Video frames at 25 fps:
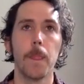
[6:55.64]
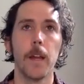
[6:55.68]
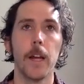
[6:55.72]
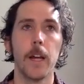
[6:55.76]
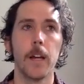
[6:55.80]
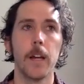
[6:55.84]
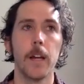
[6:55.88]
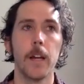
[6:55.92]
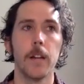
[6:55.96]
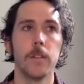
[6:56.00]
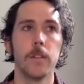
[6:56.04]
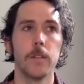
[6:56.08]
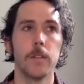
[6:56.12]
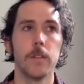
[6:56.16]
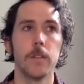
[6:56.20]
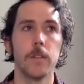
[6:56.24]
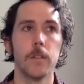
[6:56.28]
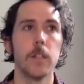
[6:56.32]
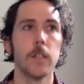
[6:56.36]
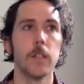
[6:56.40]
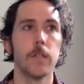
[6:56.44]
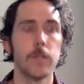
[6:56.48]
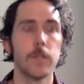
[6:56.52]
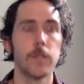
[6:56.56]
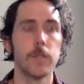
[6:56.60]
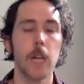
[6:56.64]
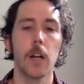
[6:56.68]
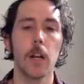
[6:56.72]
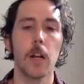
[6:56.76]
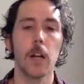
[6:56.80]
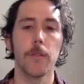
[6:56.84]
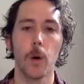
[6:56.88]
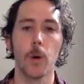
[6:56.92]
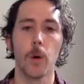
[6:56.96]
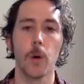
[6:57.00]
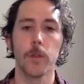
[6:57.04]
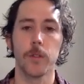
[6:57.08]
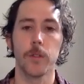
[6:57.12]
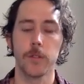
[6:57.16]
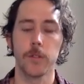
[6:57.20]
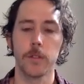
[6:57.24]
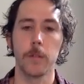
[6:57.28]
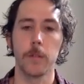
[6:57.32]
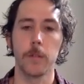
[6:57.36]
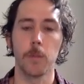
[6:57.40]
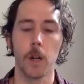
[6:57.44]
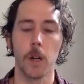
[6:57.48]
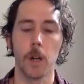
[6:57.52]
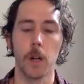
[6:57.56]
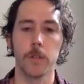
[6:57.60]
And it kind of follows the
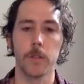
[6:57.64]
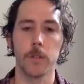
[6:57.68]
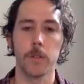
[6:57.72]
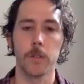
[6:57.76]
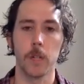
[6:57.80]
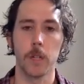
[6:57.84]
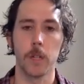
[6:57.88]
same process.